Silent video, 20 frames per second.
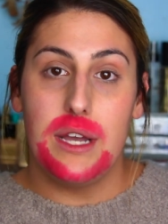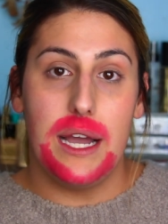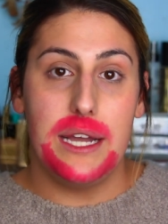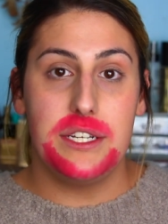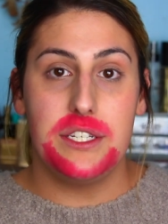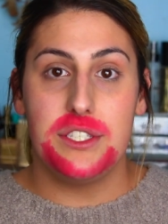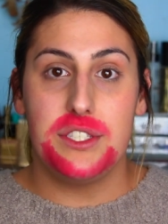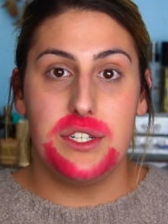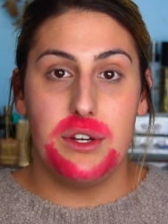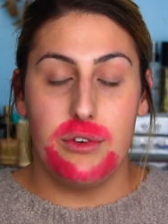
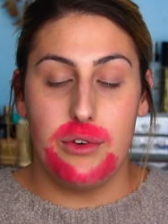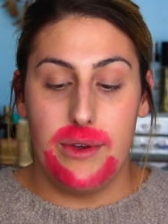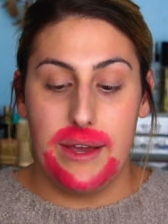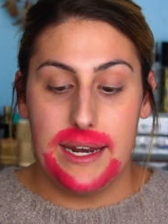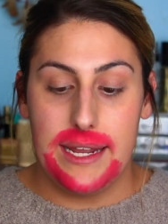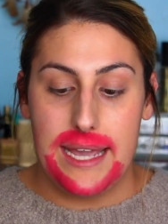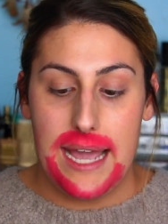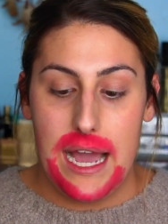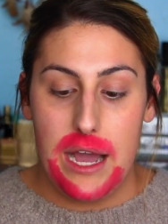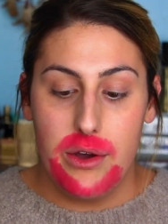I just don't know
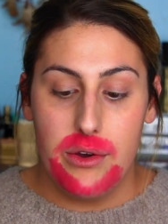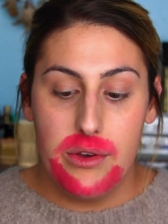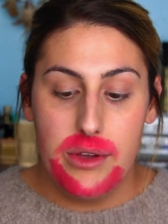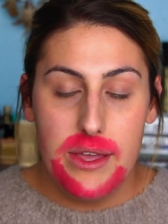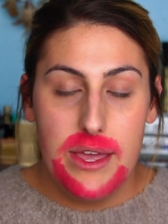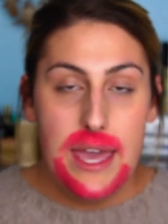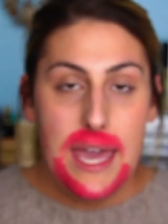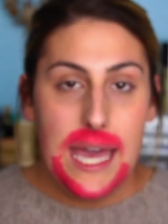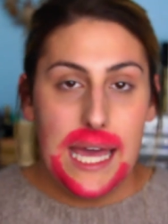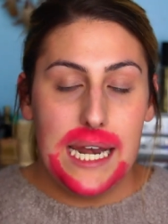how to count.
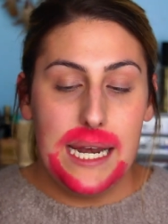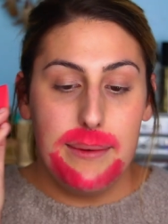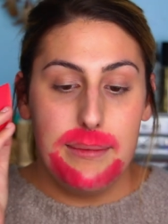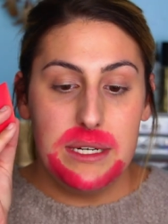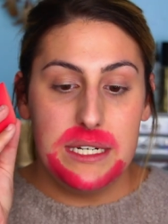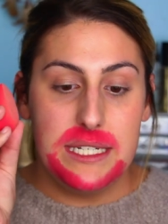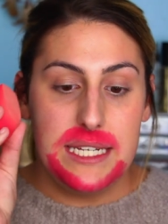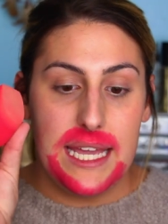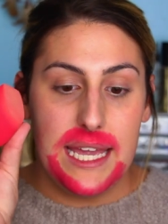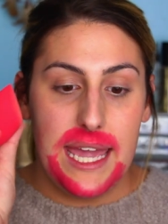And
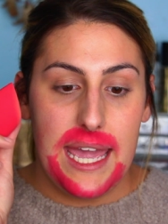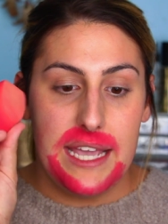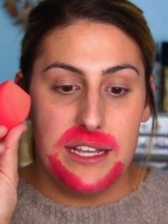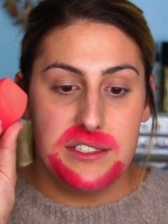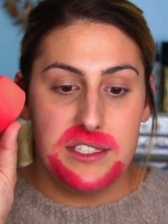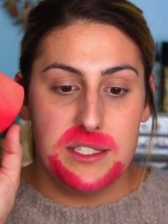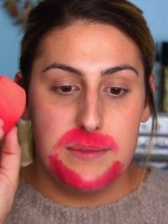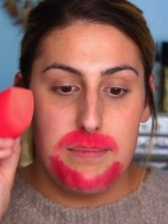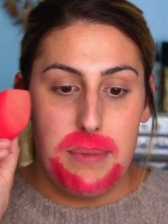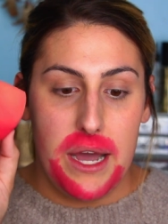I'm going to take
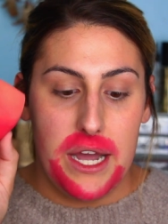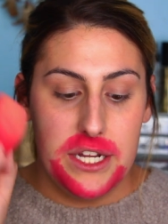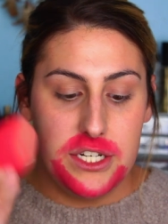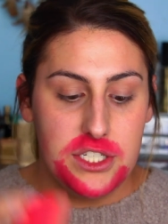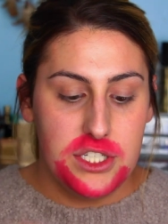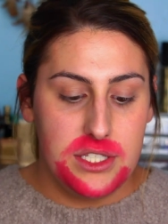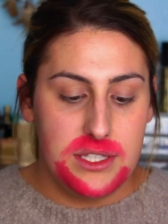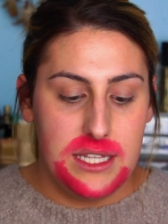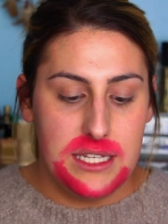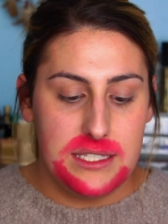a
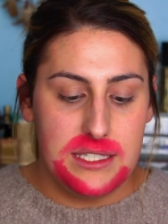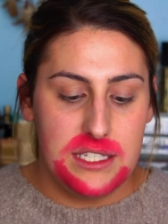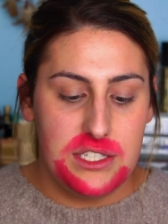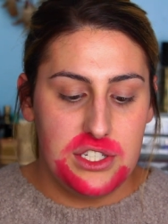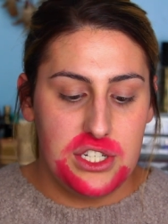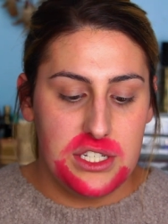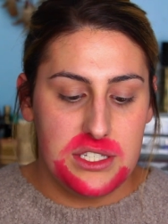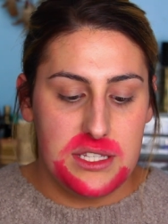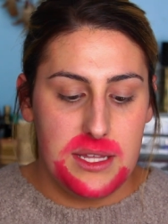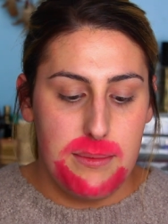sponge. This
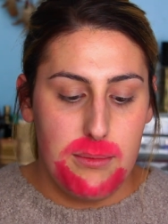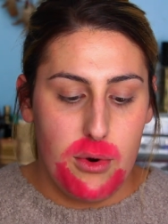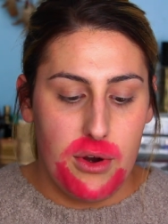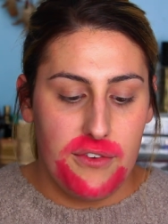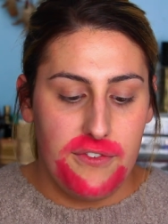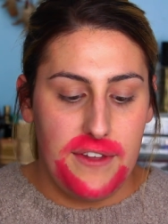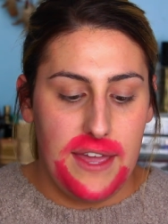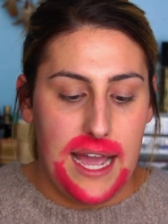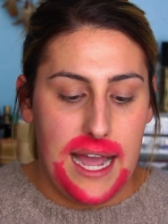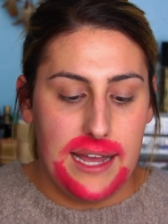is just the
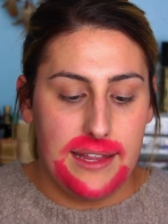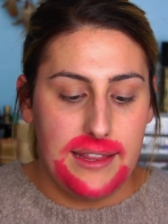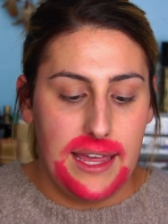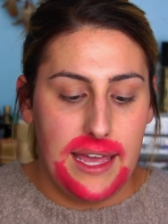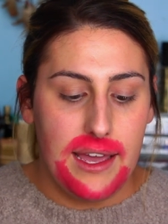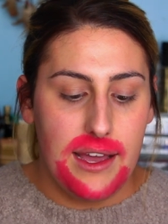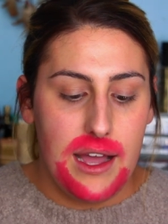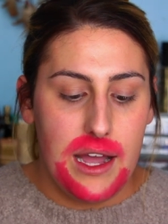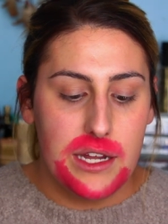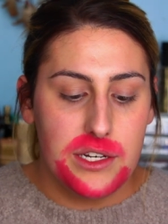Morphe
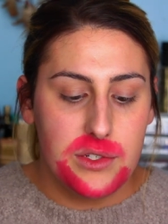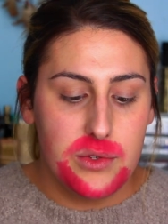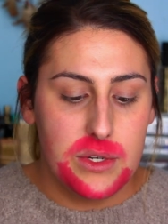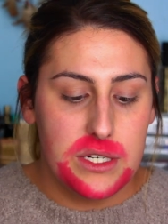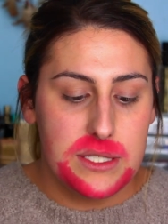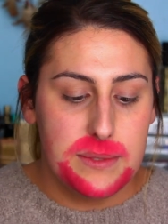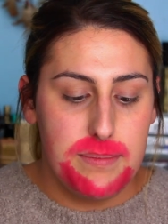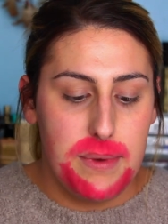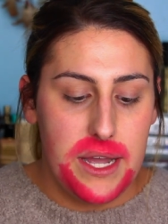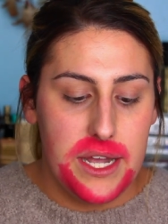Highlight and
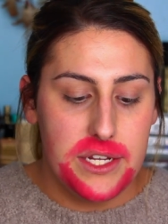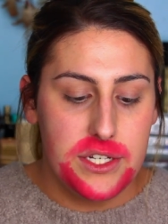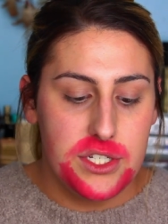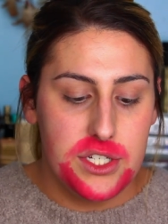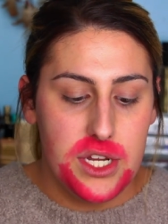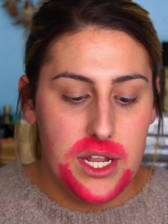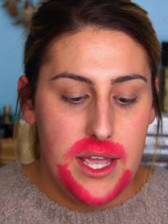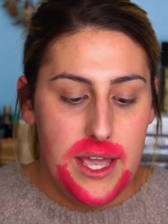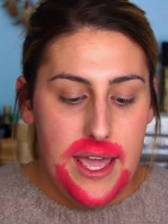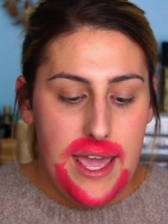Contour
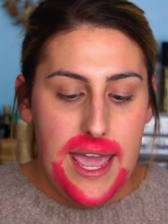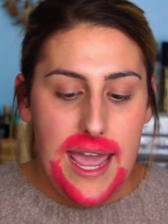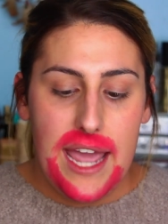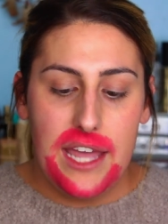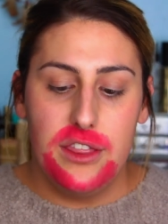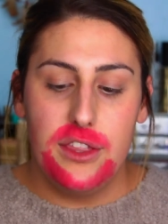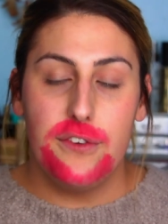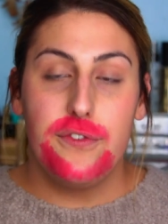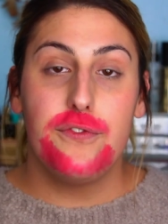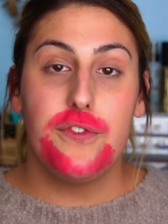Sponge.
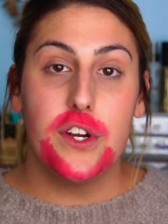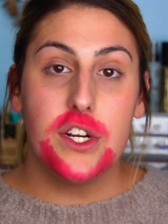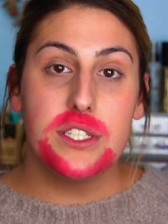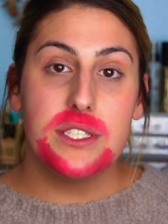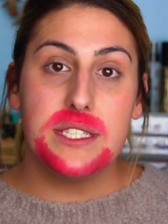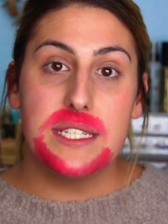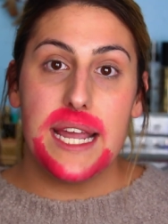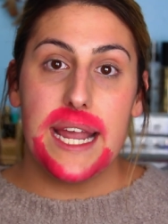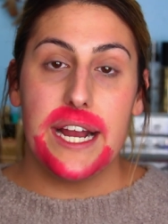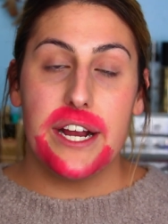And the
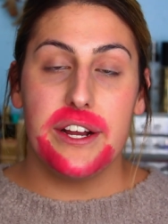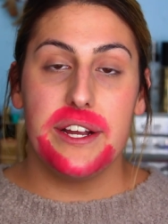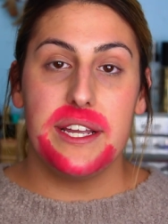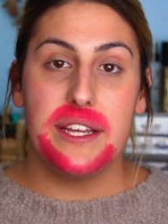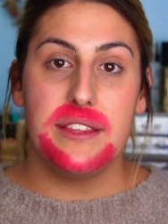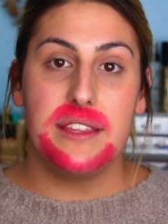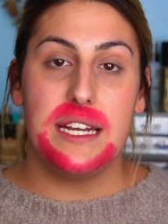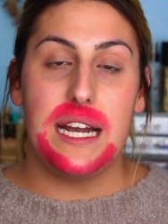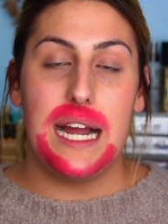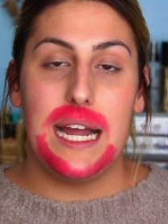first
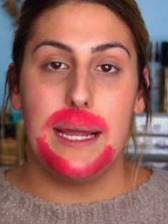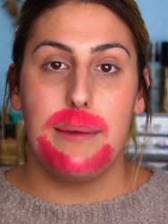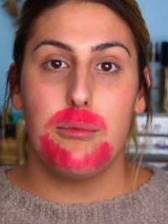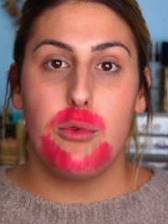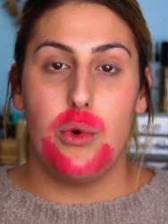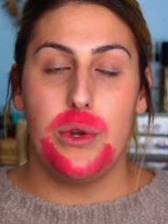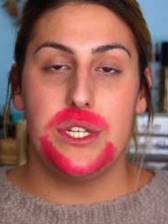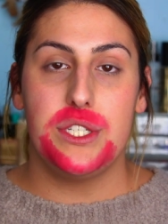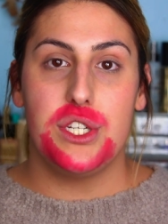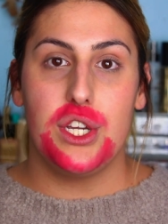area that I'm
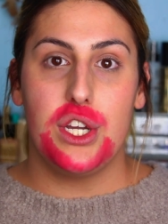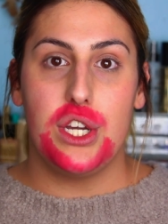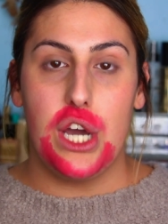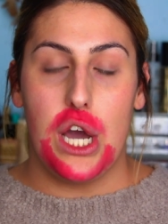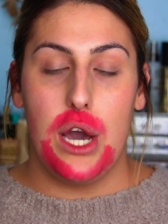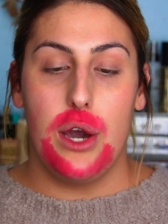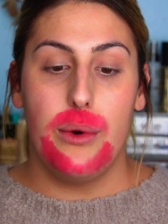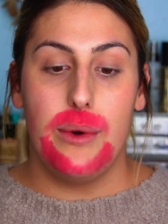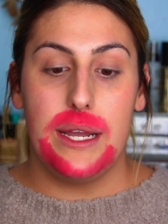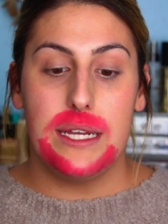going to
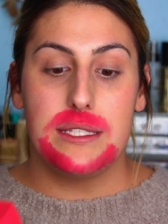go